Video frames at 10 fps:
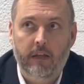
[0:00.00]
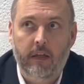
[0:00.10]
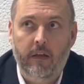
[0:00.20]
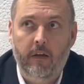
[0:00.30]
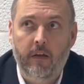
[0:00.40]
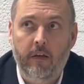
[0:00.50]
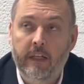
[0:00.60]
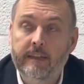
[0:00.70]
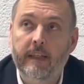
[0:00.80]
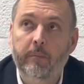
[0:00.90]
An
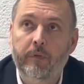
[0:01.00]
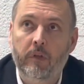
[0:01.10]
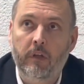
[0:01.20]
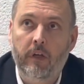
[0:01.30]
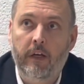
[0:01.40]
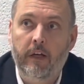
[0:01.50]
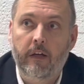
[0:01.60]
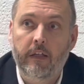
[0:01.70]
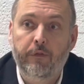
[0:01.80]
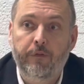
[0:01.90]
example,
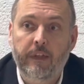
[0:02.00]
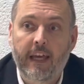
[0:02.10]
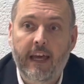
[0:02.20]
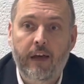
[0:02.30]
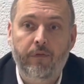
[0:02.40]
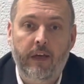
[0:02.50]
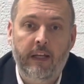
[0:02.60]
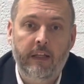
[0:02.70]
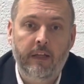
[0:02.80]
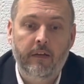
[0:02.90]
if we have
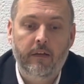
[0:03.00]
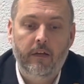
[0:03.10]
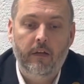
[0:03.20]
any